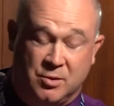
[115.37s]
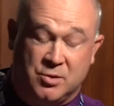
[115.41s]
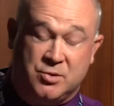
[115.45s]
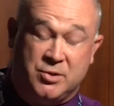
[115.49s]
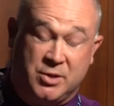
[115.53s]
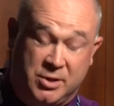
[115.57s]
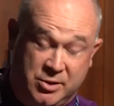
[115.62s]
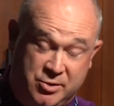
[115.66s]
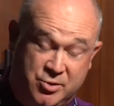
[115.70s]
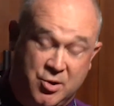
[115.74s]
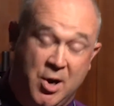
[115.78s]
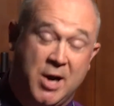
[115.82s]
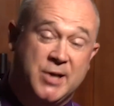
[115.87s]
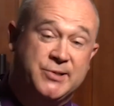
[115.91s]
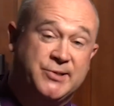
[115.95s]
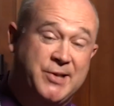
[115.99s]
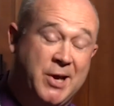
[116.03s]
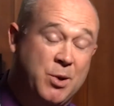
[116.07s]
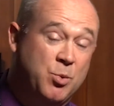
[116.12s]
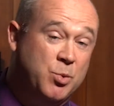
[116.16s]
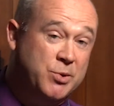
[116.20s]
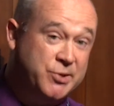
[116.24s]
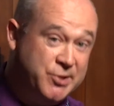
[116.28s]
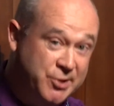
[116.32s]
Contrast
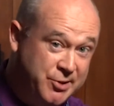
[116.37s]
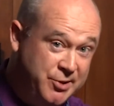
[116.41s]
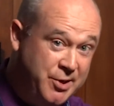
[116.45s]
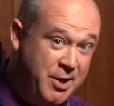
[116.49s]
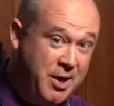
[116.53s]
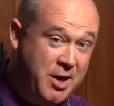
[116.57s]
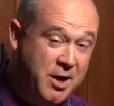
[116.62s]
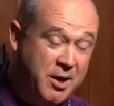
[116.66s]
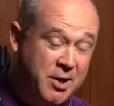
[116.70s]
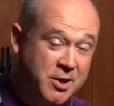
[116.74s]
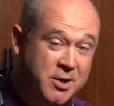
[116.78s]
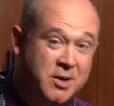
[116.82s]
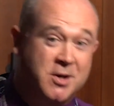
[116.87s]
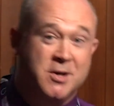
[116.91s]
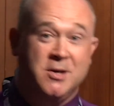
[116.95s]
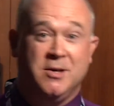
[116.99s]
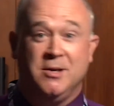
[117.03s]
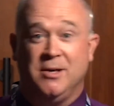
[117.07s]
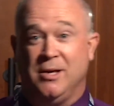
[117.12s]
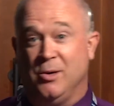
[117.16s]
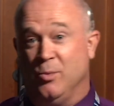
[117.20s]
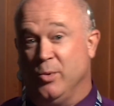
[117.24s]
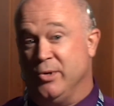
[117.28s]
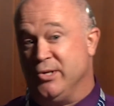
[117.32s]
that with today,
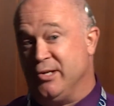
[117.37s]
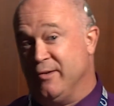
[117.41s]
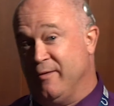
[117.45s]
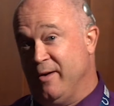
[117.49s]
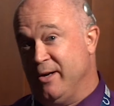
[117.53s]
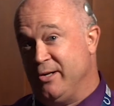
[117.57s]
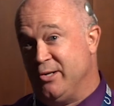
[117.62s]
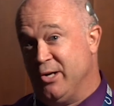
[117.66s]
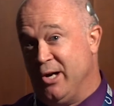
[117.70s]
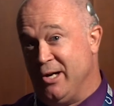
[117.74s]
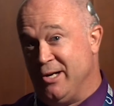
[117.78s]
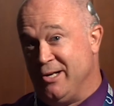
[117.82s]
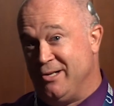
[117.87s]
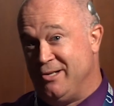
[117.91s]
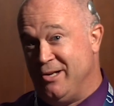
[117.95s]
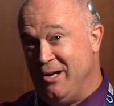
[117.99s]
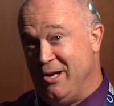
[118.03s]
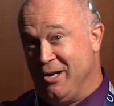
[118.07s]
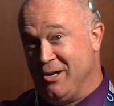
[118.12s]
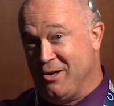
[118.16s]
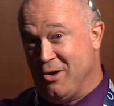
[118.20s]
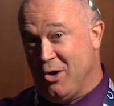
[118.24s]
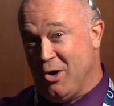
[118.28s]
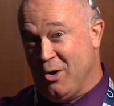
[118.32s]
which if I tried to
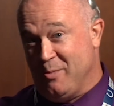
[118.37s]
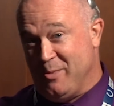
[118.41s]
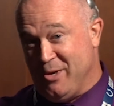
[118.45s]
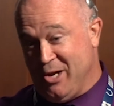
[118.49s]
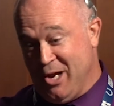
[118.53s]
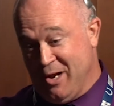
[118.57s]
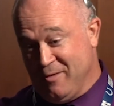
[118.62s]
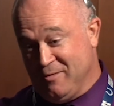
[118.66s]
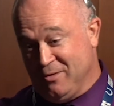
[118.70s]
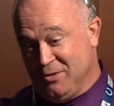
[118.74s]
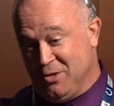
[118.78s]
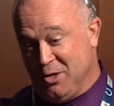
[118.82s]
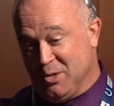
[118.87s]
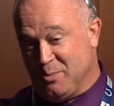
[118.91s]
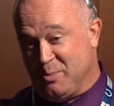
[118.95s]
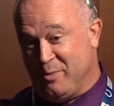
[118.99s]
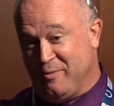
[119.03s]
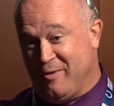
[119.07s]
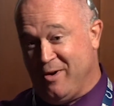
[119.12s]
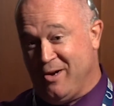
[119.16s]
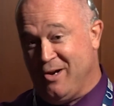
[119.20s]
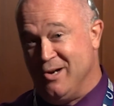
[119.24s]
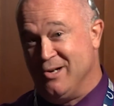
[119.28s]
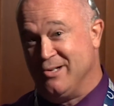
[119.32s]
take our behavioral health
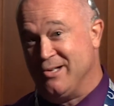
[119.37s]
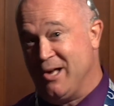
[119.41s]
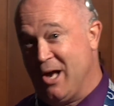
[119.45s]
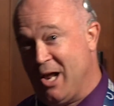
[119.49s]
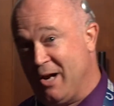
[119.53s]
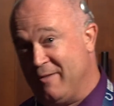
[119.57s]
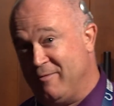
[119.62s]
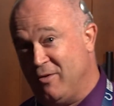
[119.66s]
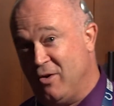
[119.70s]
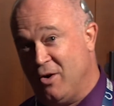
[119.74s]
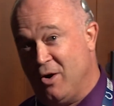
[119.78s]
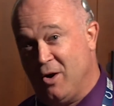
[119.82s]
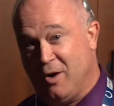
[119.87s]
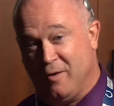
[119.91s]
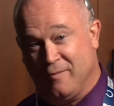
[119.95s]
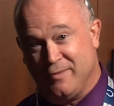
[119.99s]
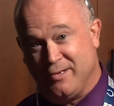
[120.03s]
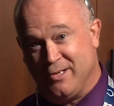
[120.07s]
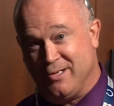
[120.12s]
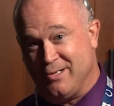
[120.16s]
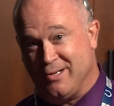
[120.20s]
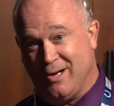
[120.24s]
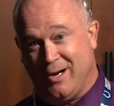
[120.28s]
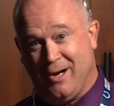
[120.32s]
providers out of our
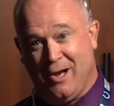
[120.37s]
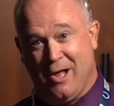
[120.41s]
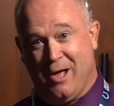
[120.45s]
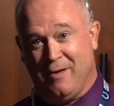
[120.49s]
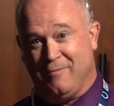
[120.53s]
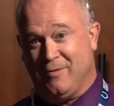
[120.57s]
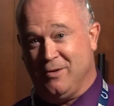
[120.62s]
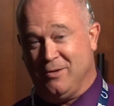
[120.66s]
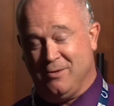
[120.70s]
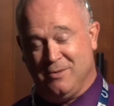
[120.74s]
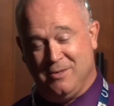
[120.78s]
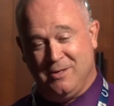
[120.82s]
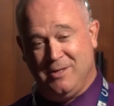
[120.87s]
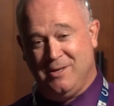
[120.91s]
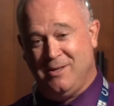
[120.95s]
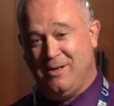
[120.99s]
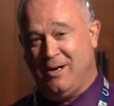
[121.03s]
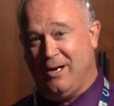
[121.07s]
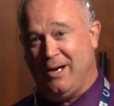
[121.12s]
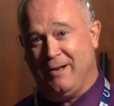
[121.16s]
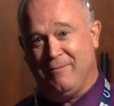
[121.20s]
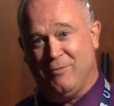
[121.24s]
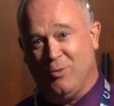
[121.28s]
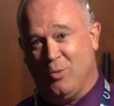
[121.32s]
offices, I'd have
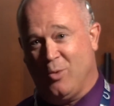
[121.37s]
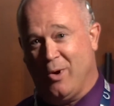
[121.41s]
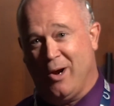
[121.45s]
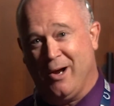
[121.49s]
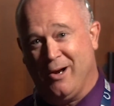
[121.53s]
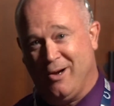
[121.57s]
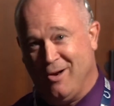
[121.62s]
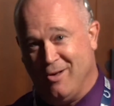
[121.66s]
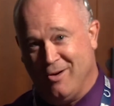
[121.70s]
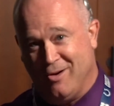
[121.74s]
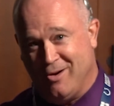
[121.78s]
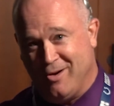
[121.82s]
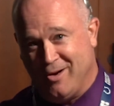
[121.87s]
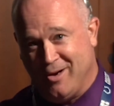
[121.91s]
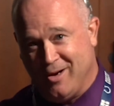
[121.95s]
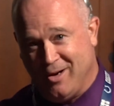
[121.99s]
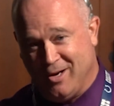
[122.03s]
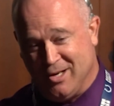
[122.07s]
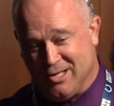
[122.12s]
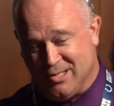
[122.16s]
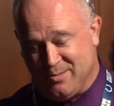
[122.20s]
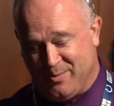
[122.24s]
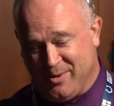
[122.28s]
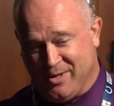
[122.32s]
a right on our
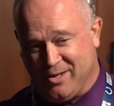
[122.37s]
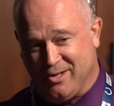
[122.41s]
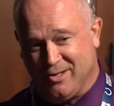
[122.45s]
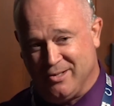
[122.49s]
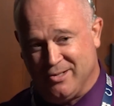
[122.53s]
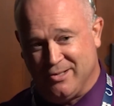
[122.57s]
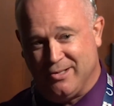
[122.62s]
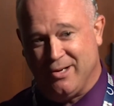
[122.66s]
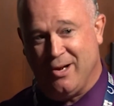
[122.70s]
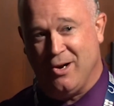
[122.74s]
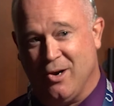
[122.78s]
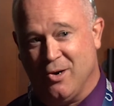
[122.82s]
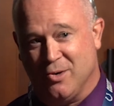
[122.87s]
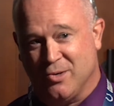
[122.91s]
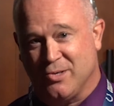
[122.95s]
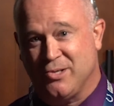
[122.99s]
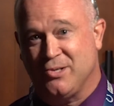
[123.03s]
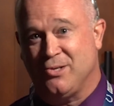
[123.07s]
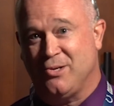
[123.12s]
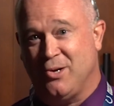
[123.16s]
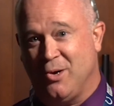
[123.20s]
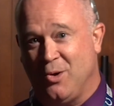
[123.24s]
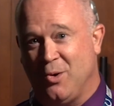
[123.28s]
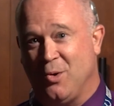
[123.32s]
hands because are
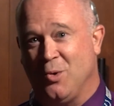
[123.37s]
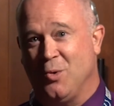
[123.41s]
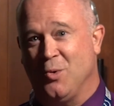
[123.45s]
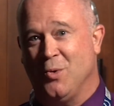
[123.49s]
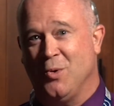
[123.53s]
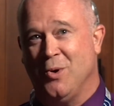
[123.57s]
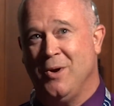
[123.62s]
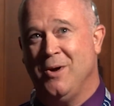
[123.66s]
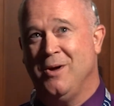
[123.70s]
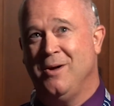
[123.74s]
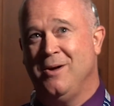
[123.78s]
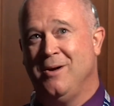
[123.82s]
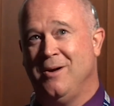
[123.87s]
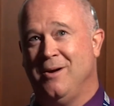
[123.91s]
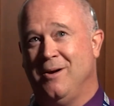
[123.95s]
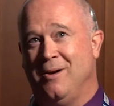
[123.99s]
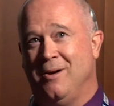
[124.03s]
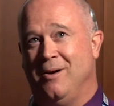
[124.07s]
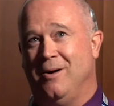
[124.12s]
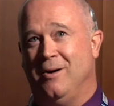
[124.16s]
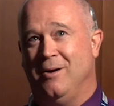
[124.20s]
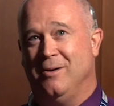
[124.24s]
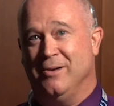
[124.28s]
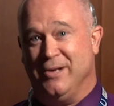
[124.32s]
so
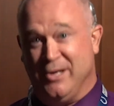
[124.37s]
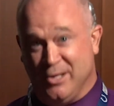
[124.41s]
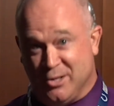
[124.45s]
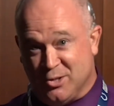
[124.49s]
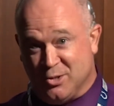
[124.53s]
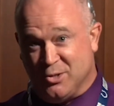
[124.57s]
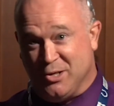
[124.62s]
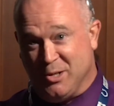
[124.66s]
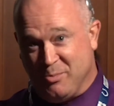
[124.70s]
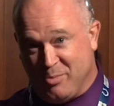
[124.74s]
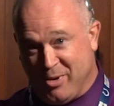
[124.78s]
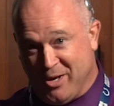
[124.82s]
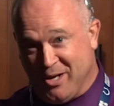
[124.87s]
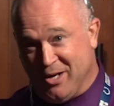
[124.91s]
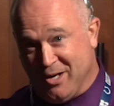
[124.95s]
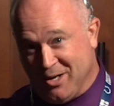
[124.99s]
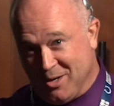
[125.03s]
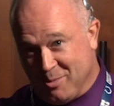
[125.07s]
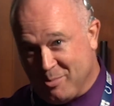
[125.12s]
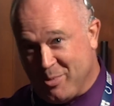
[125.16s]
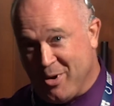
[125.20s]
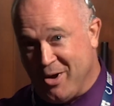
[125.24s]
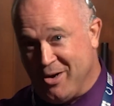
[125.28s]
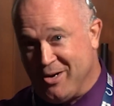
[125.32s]
uh,
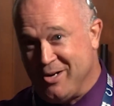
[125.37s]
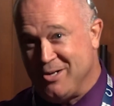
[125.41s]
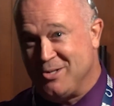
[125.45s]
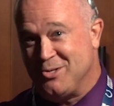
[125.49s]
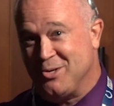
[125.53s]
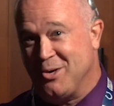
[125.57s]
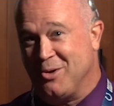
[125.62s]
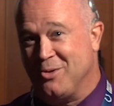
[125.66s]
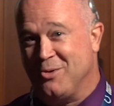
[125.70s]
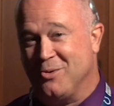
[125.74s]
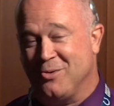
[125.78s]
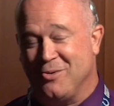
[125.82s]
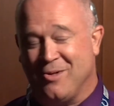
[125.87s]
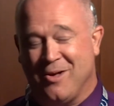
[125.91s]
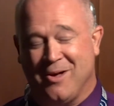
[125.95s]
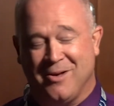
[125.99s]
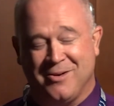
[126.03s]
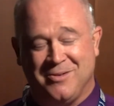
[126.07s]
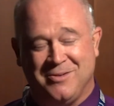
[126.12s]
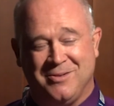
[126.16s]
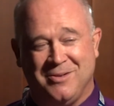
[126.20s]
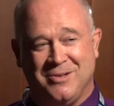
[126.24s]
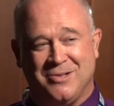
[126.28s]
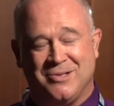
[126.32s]
interdependent upon each other
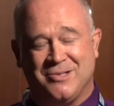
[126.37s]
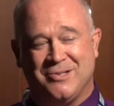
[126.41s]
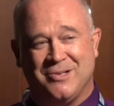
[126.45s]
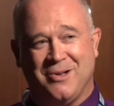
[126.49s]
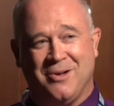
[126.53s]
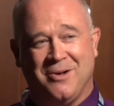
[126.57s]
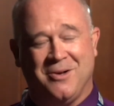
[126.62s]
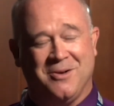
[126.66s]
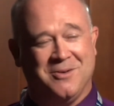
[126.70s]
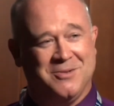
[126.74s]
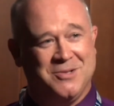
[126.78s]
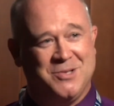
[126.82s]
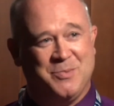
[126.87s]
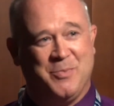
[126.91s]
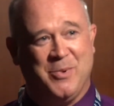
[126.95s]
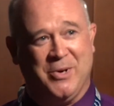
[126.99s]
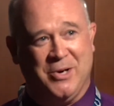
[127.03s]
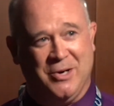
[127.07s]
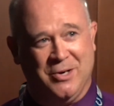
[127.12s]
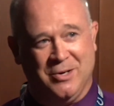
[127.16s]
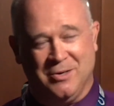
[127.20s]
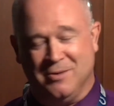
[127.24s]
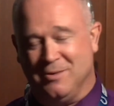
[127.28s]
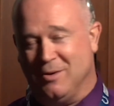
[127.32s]
that it's uh, it's
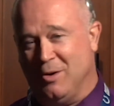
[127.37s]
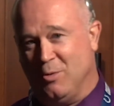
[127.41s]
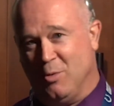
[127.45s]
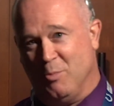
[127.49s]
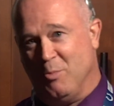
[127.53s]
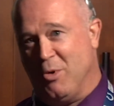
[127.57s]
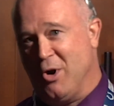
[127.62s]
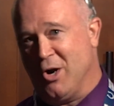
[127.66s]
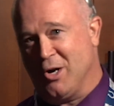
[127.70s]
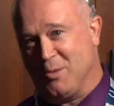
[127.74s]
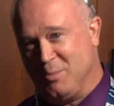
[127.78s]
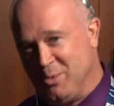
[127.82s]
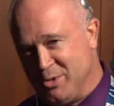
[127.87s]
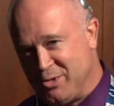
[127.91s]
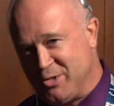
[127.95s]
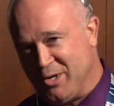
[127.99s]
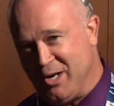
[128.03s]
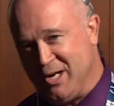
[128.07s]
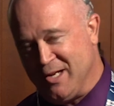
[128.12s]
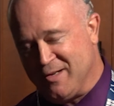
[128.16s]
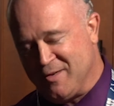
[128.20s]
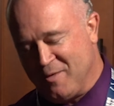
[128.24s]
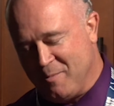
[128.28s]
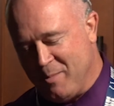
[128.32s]
been a, a, remarkable
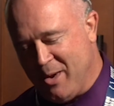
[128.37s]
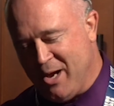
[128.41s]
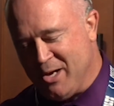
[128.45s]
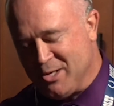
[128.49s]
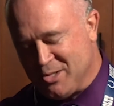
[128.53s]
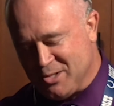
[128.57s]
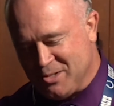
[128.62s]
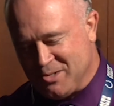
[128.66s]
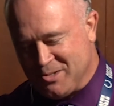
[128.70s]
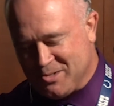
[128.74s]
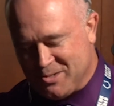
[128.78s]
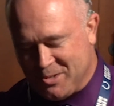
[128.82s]
transformation.